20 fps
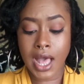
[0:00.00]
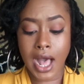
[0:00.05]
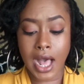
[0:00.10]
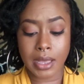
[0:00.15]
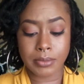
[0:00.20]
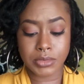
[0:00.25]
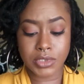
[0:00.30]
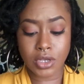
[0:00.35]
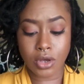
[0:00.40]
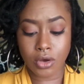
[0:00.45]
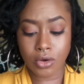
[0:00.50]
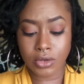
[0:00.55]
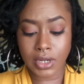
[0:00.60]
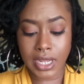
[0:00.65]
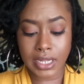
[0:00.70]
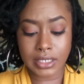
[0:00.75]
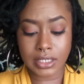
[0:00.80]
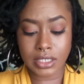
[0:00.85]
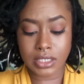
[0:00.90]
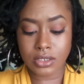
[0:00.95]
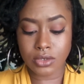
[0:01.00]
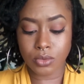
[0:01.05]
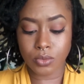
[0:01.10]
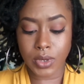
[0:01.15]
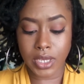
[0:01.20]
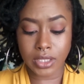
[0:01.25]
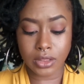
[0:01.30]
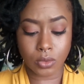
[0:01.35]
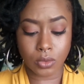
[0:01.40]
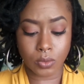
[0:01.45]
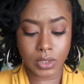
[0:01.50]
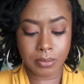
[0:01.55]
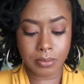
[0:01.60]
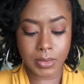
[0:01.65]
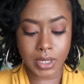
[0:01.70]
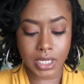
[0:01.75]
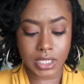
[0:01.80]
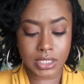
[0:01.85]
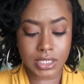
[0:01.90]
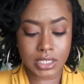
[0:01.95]
I'm told I need to wait 3
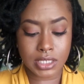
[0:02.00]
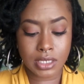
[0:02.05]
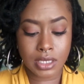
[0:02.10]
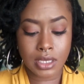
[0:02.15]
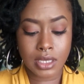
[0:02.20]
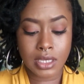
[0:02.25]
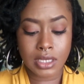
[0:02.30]
months.